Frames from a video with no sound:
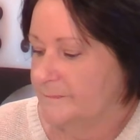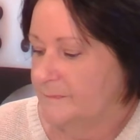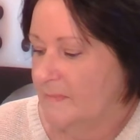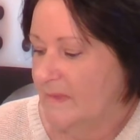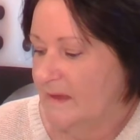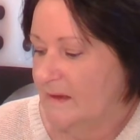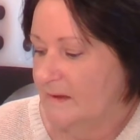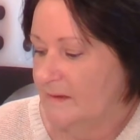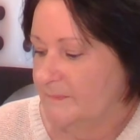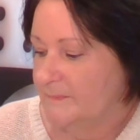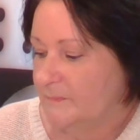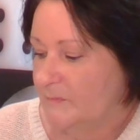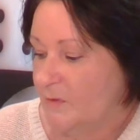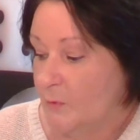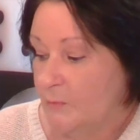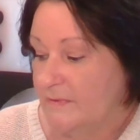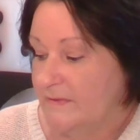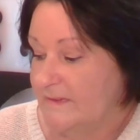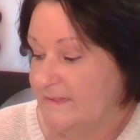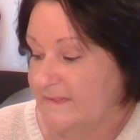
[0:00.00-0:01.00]
Yeah,
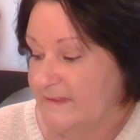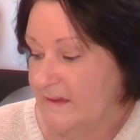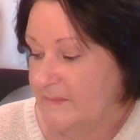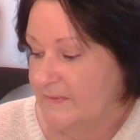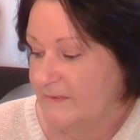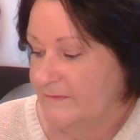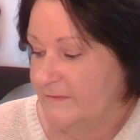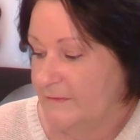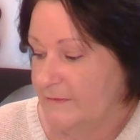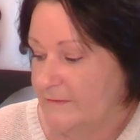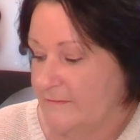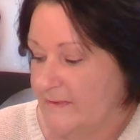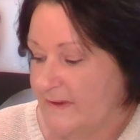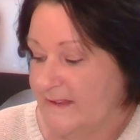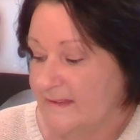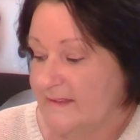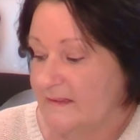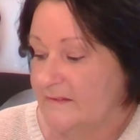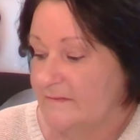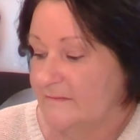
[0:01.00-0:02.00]
all things happen for a
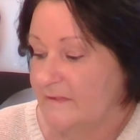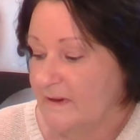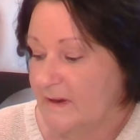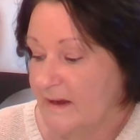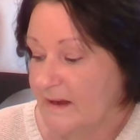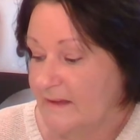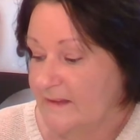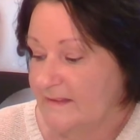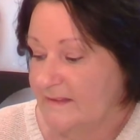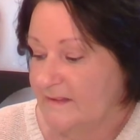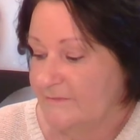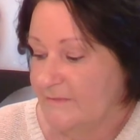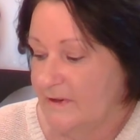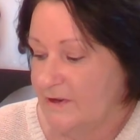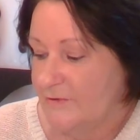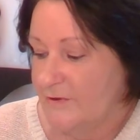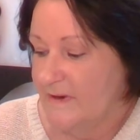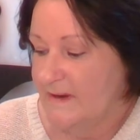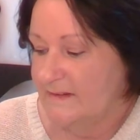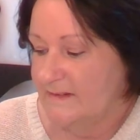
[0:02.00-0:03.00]
reason. Release
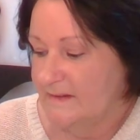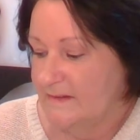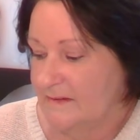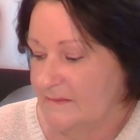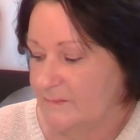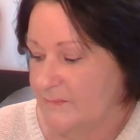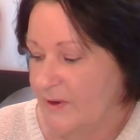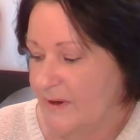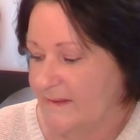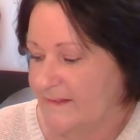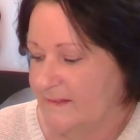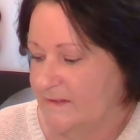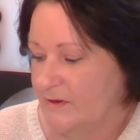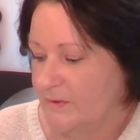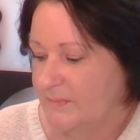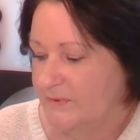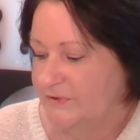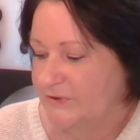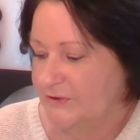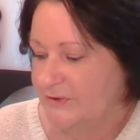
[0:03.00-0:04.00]
regret and embrace the
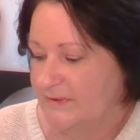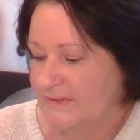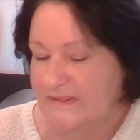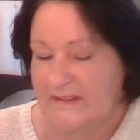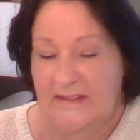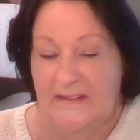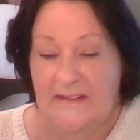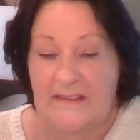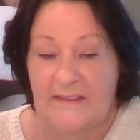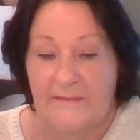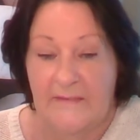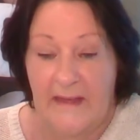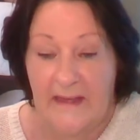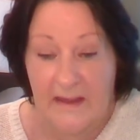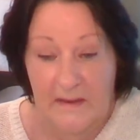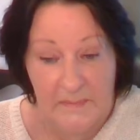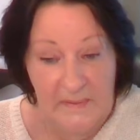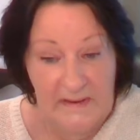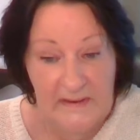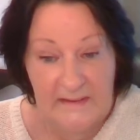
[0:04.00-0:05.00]
opportunities for
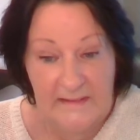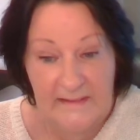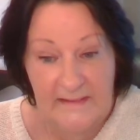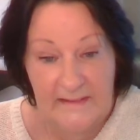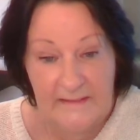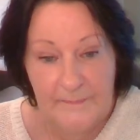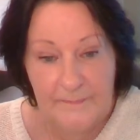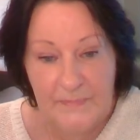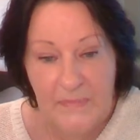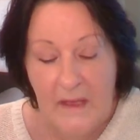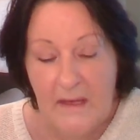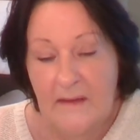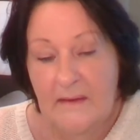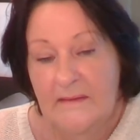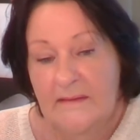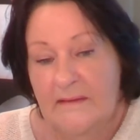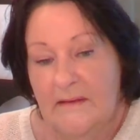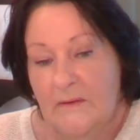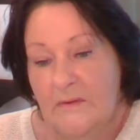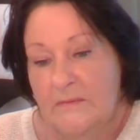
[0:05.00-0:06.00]
happiness.
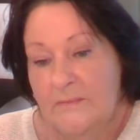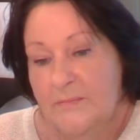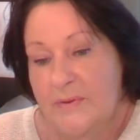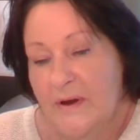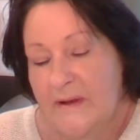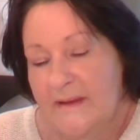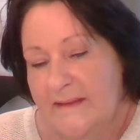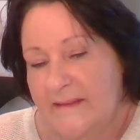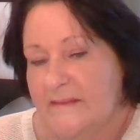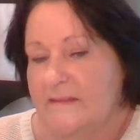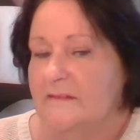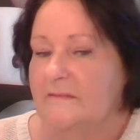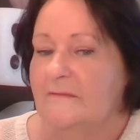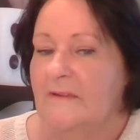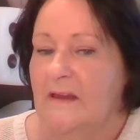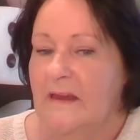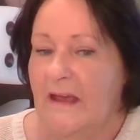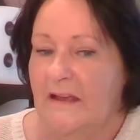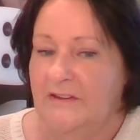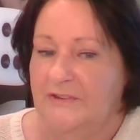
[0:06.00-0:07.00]
So embrace the
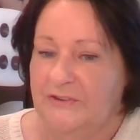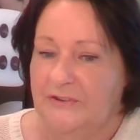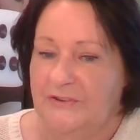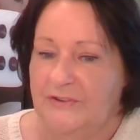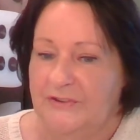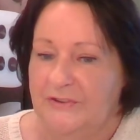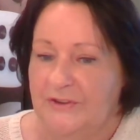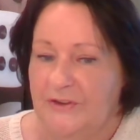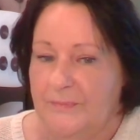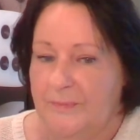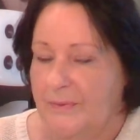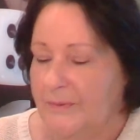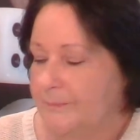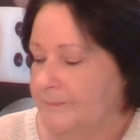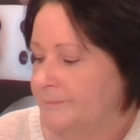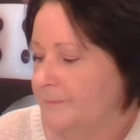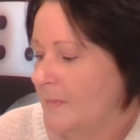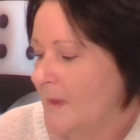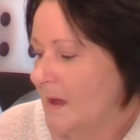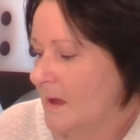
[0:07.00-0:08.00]
relationship.
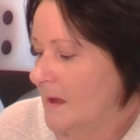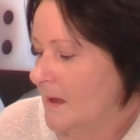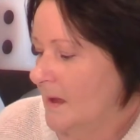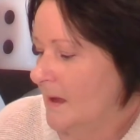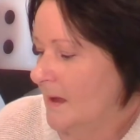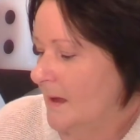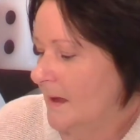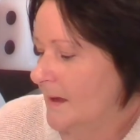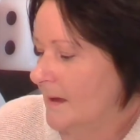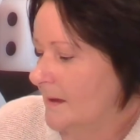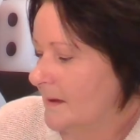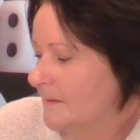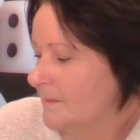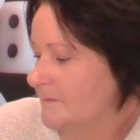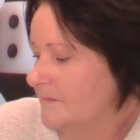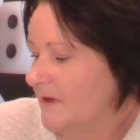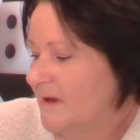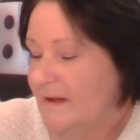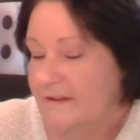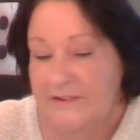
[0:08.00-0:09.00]

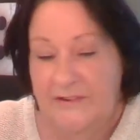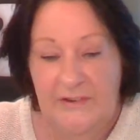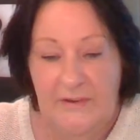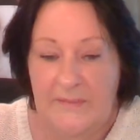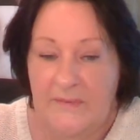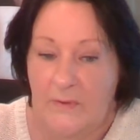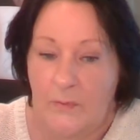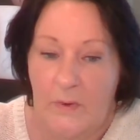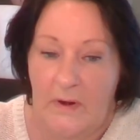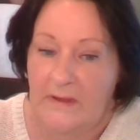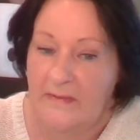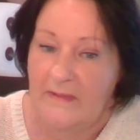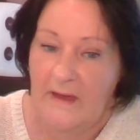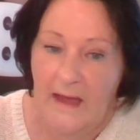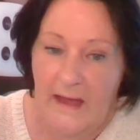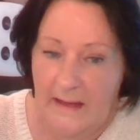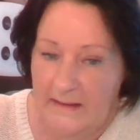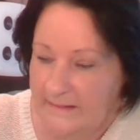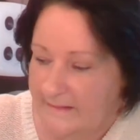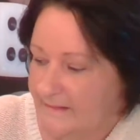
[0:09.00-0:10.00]
Relationships are one of the
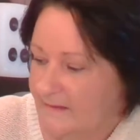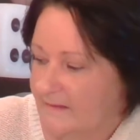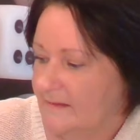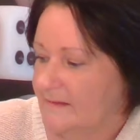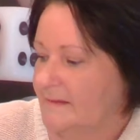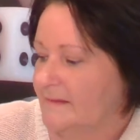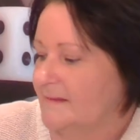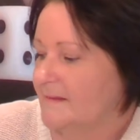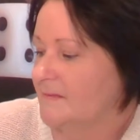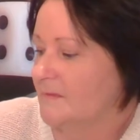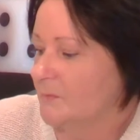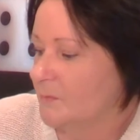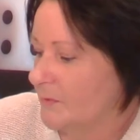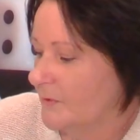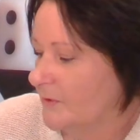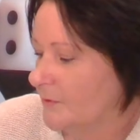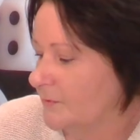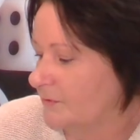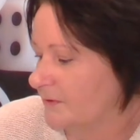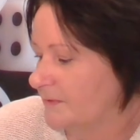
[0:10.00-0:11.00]
hardest things in the
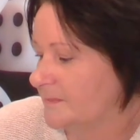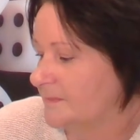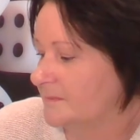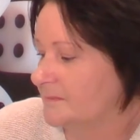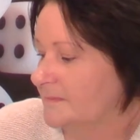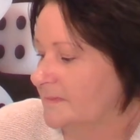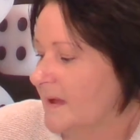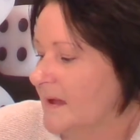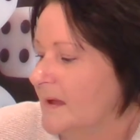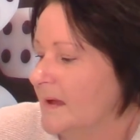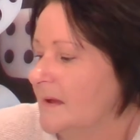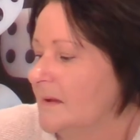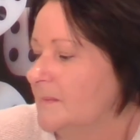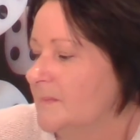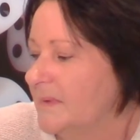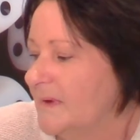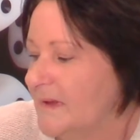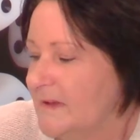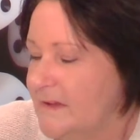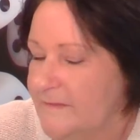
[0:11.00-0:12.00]
world,
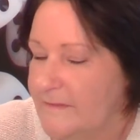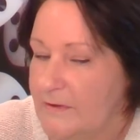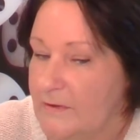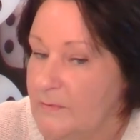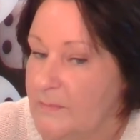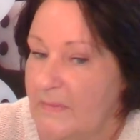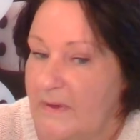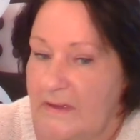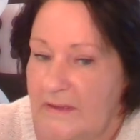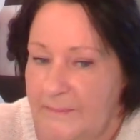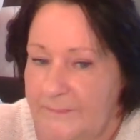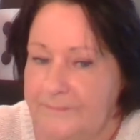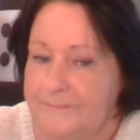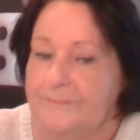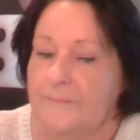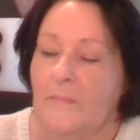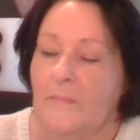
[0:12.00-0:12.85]
believe you me.